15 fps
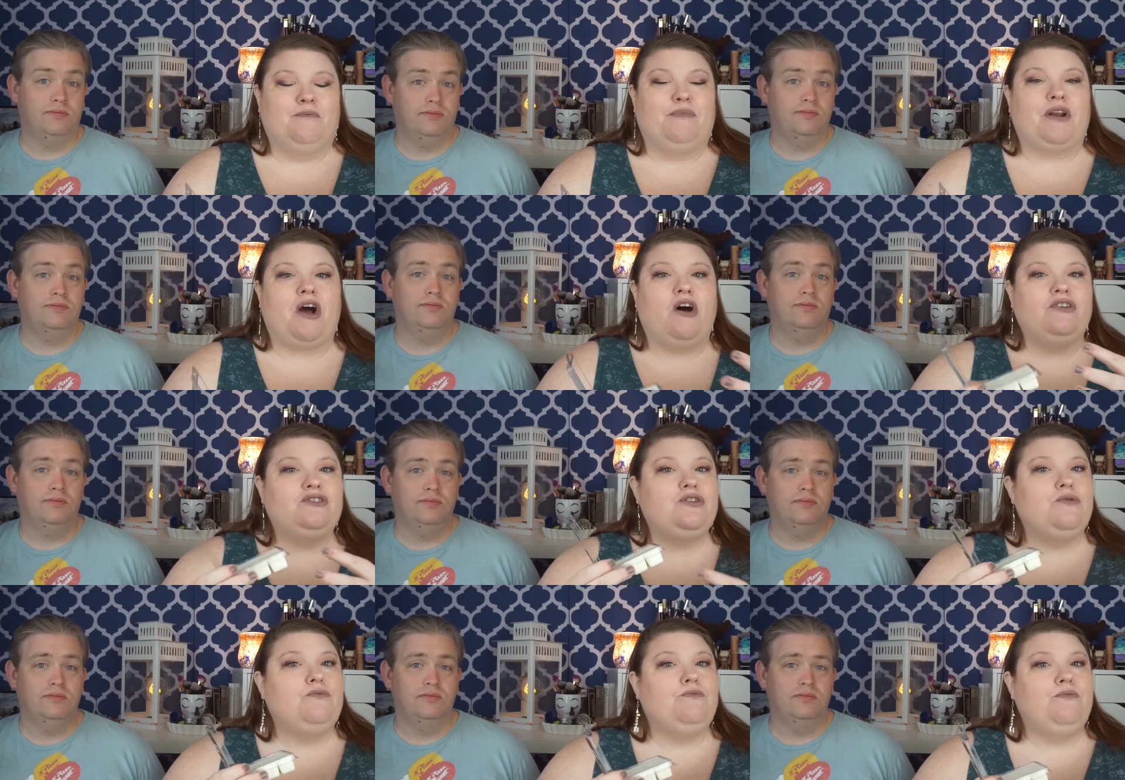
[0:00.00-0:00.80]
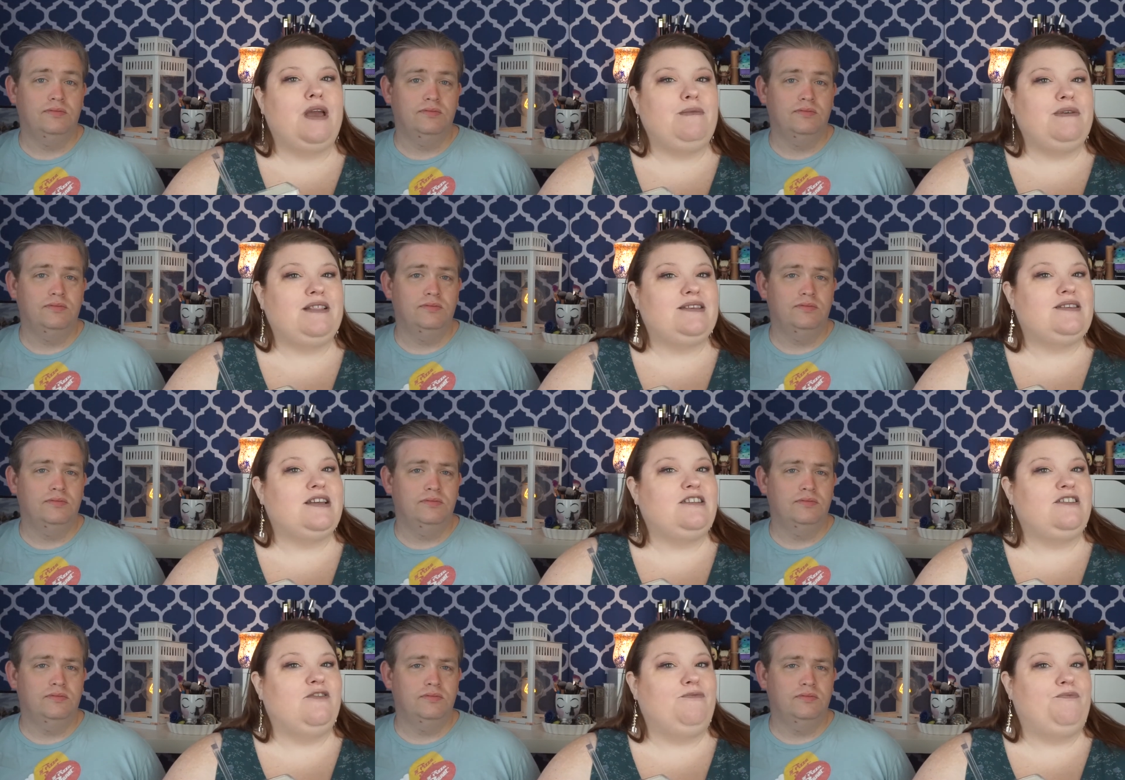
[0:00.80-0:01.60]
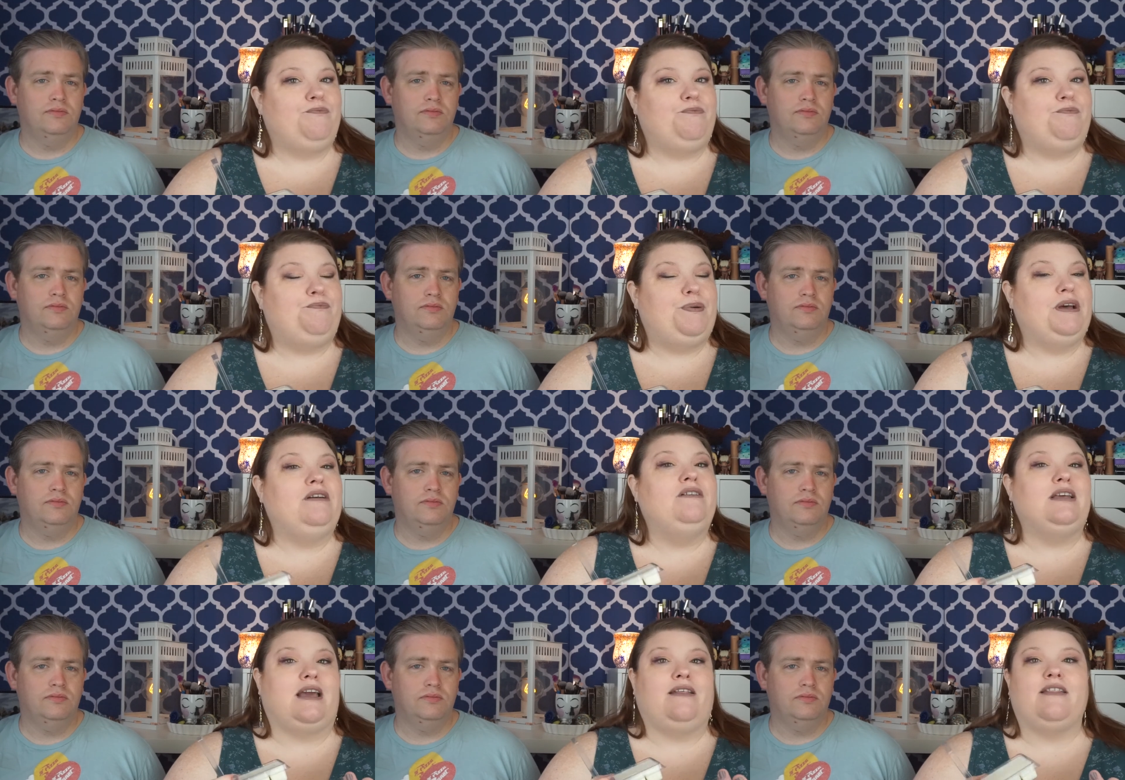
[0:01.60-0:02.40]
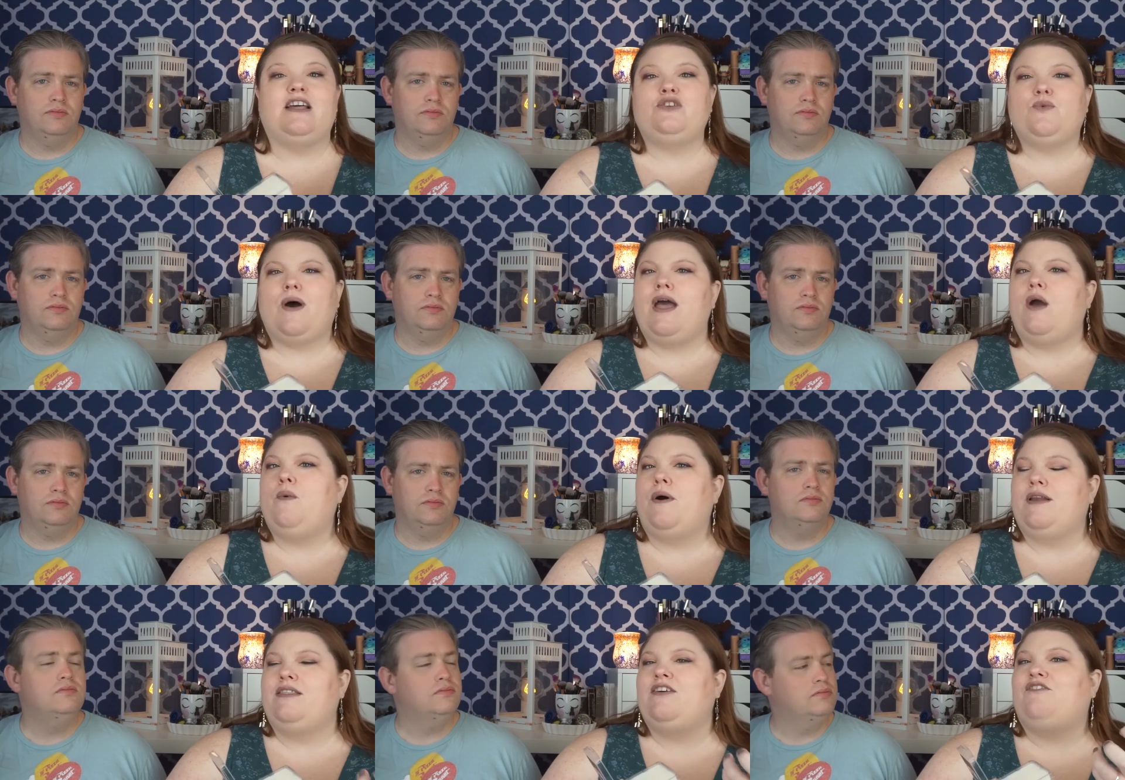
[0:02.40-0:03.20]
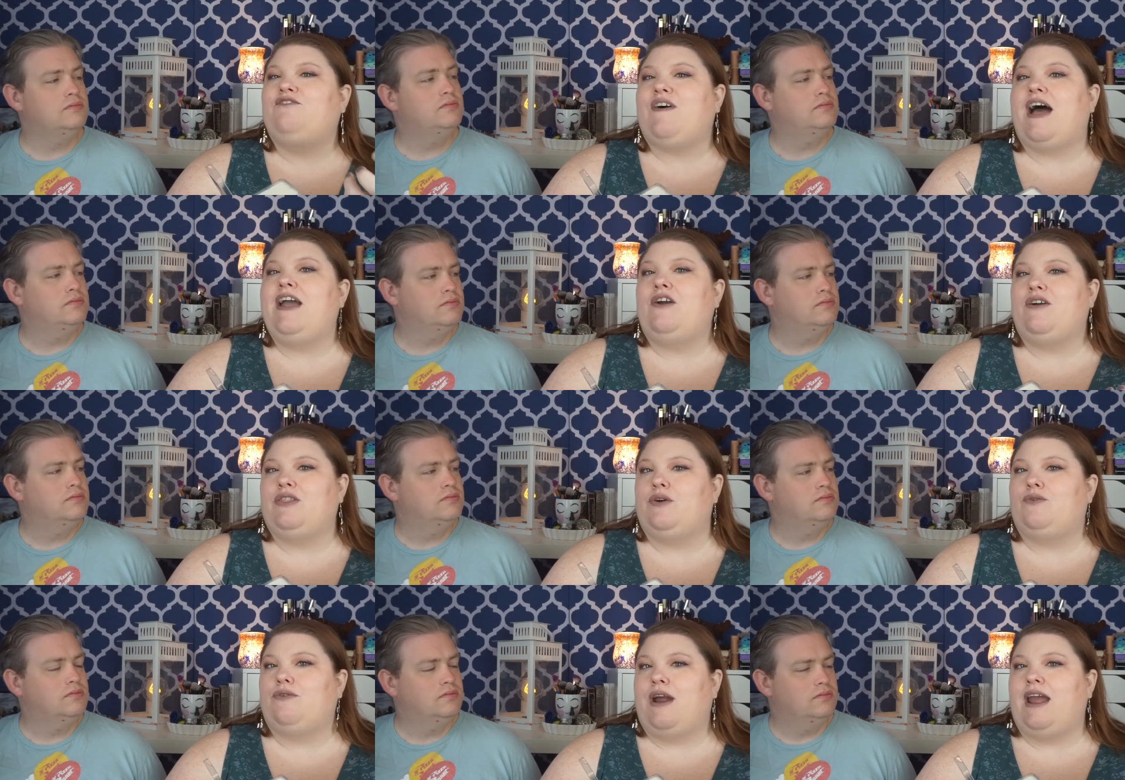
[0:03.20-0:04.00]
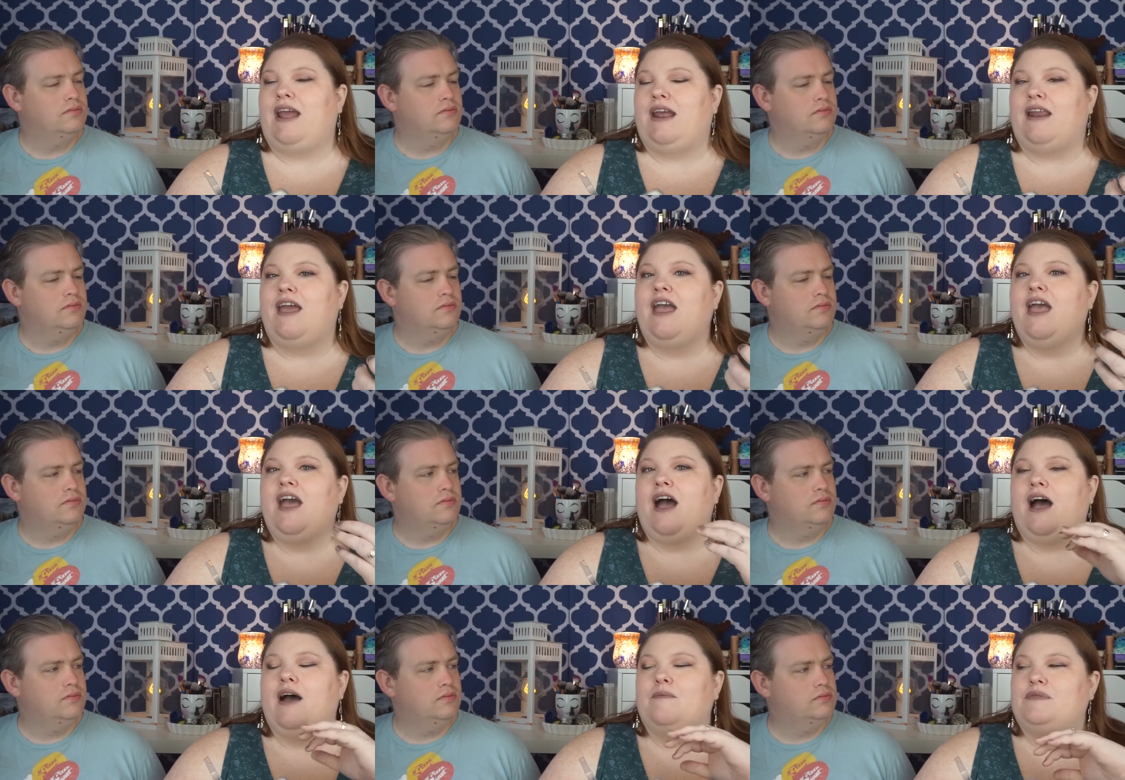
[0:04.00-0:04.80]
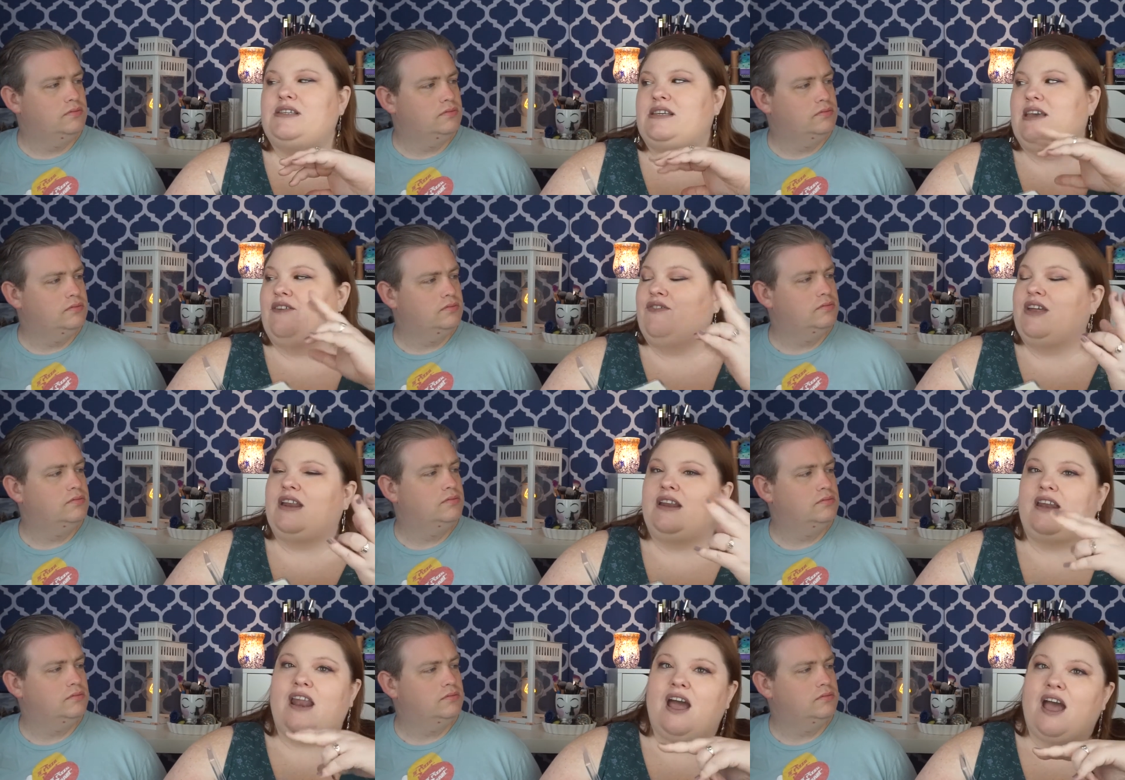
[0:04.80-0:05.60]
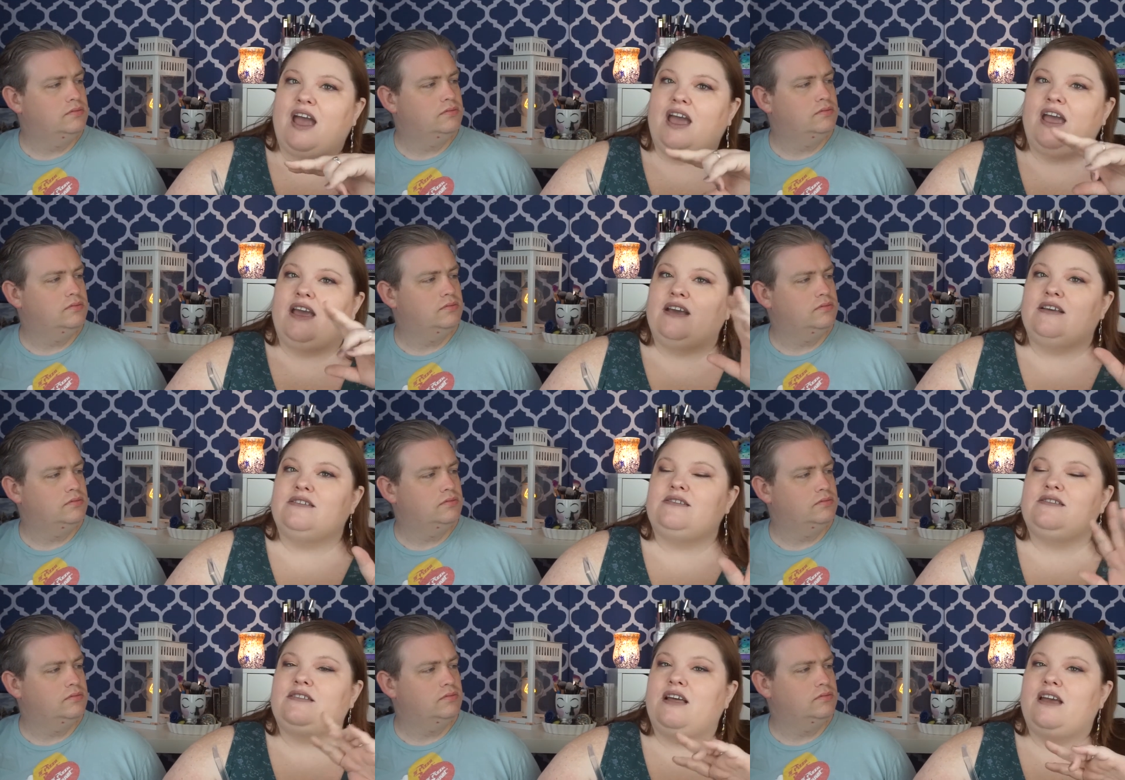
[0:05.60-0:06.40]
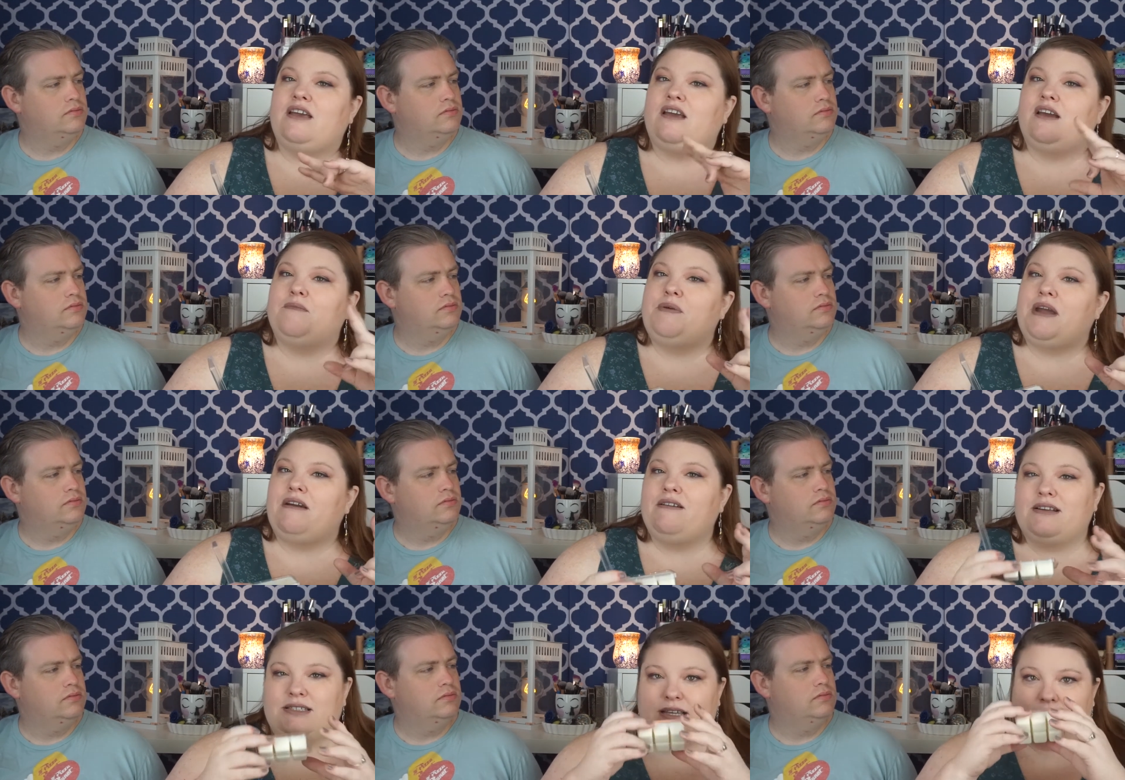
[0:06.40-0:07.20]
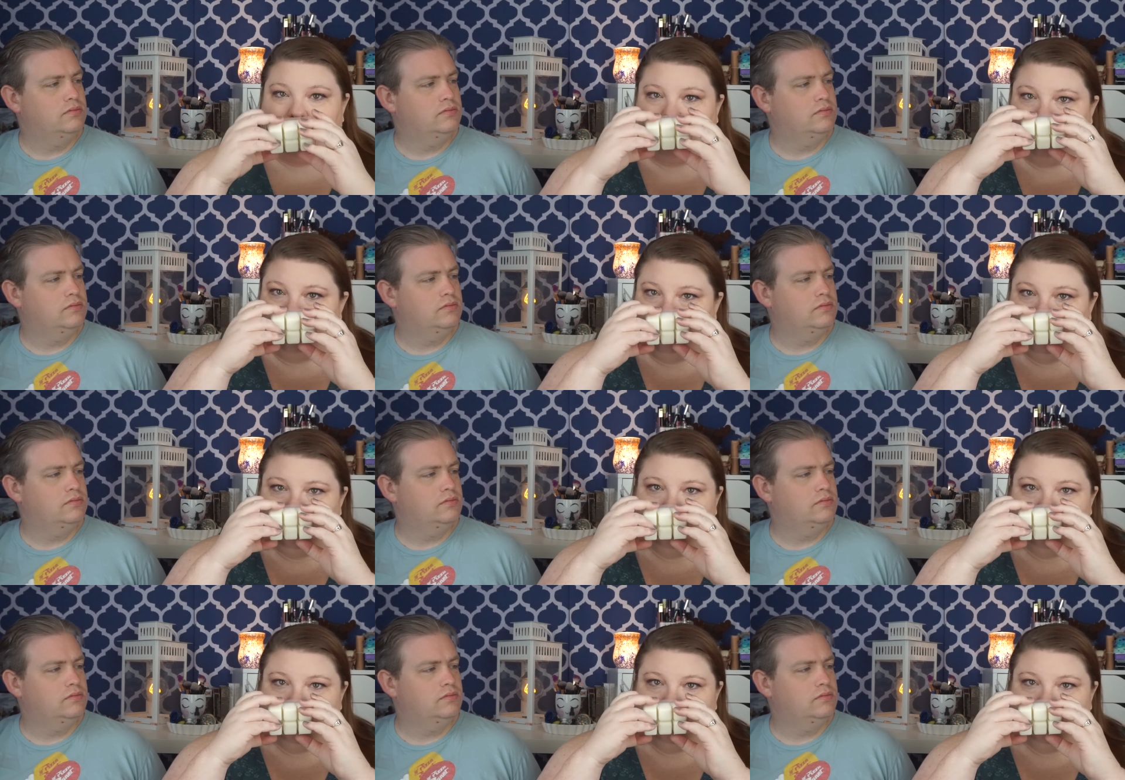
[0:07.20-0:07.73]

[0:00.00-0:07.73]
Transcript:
Speaker 1: but also maybe the sense of building. That's why I wanted the fire and the rain, um, to give it a nice, like, comparison.